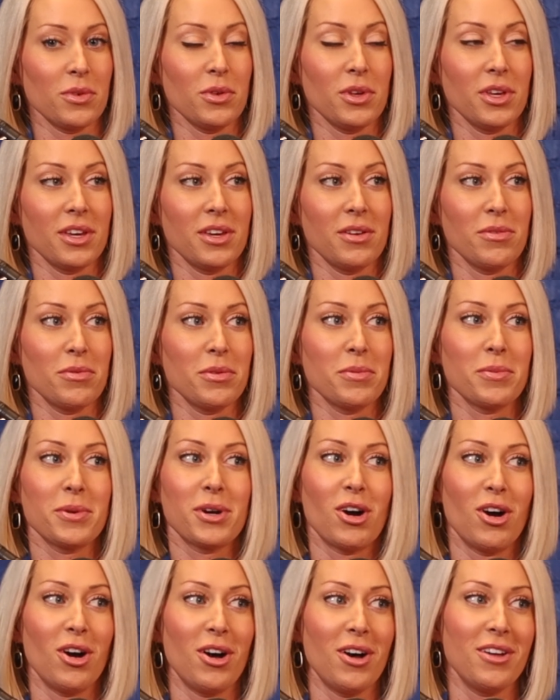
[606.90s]
I give them a
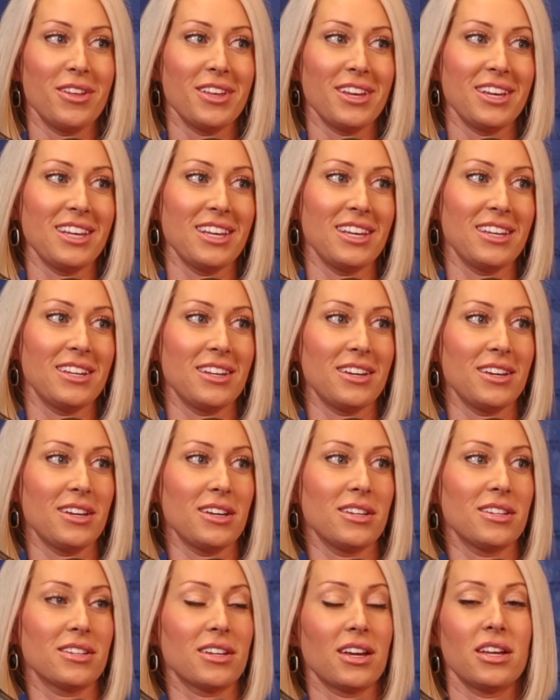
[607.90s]
call and
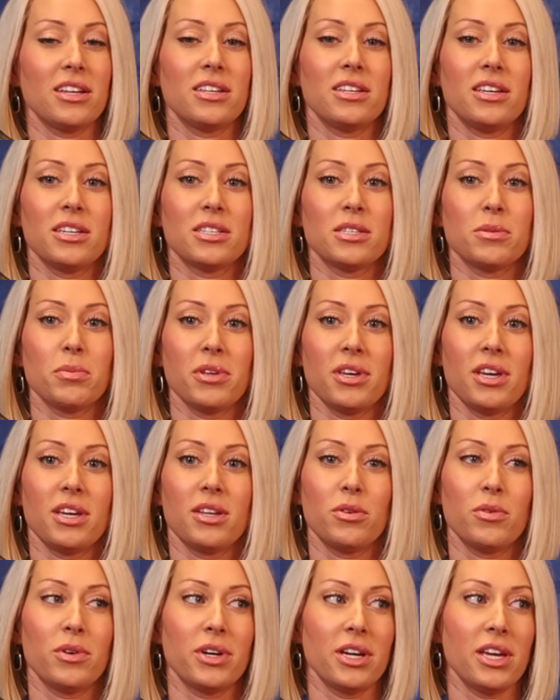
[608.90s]
kind of explain
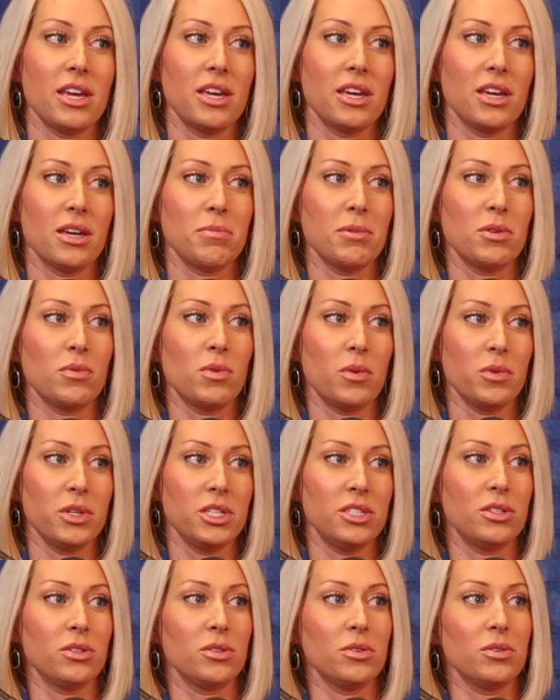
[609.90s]
who I am and what we
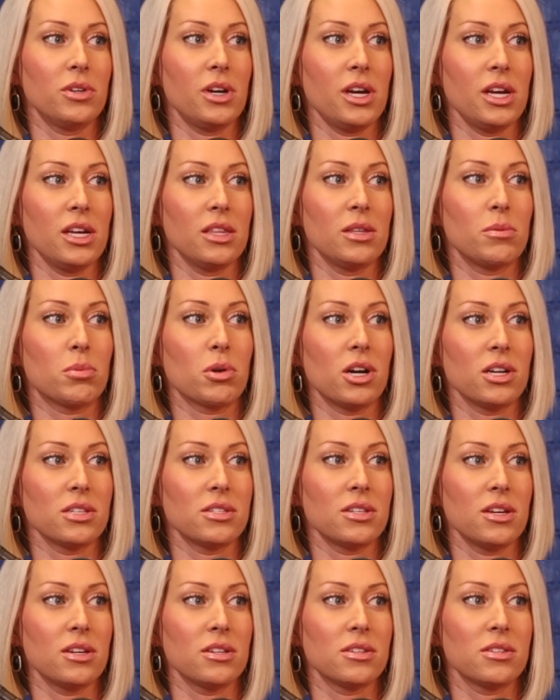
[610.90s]
do and the
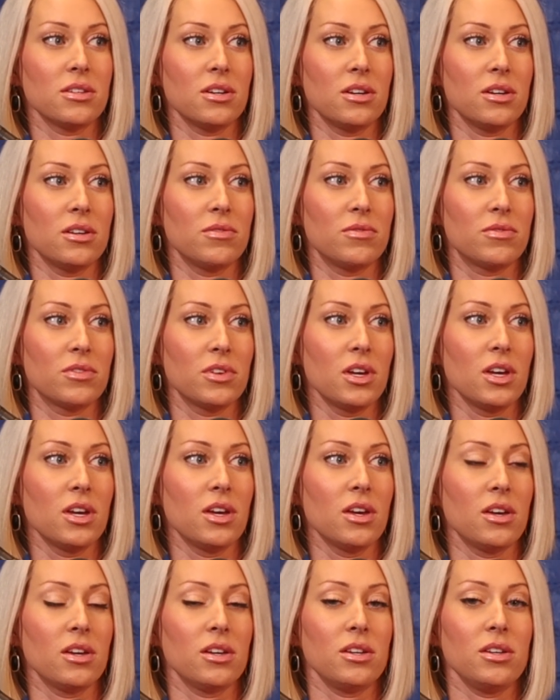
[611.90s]
process of,
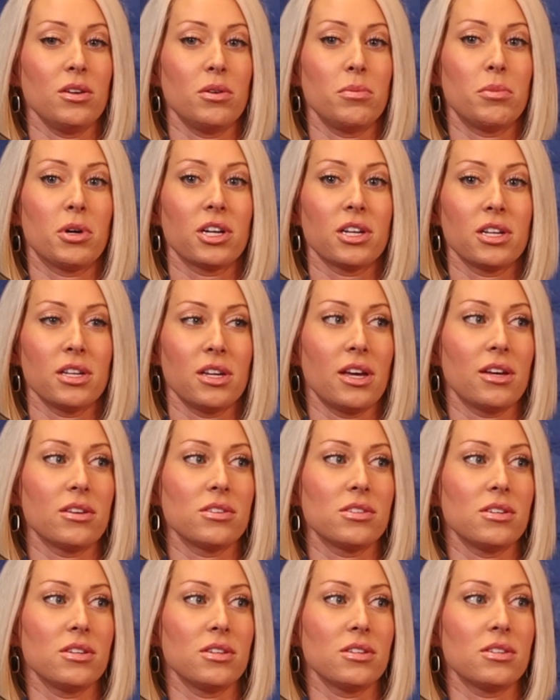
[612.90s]
market
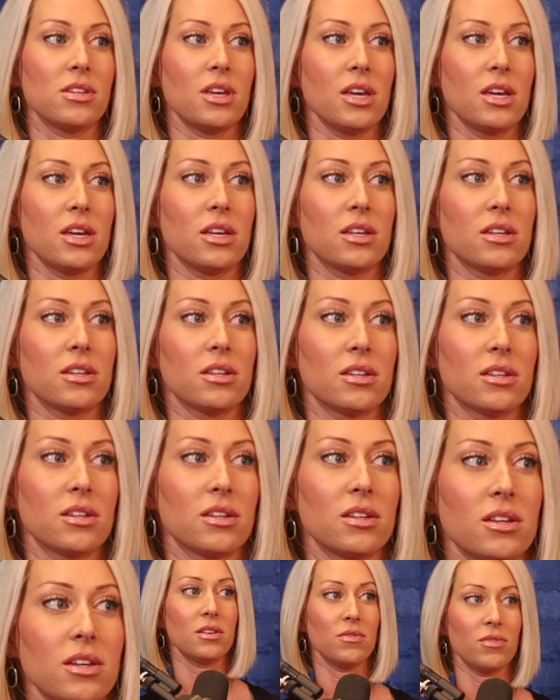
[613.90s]
analysis and
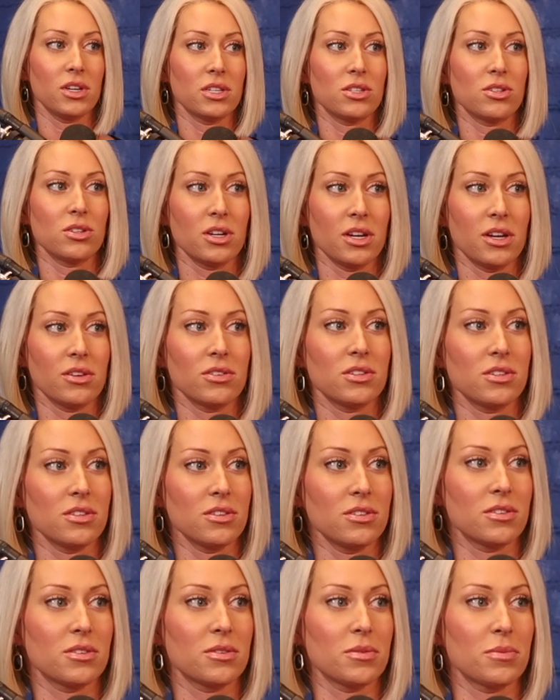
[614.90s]
investor
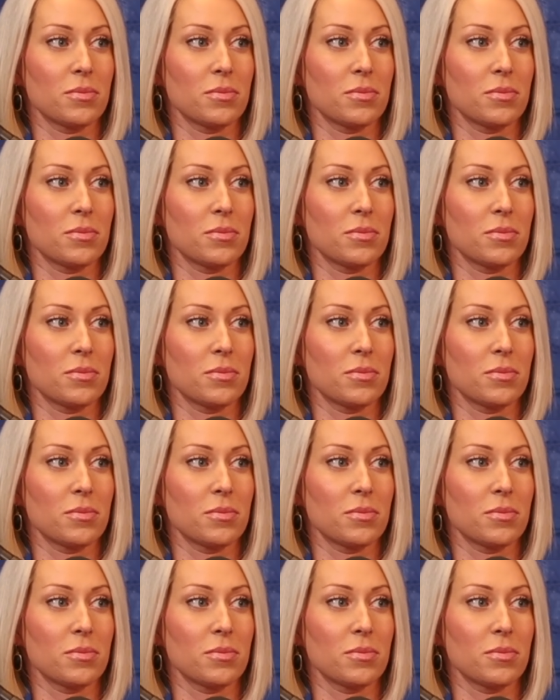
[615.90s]
analysis.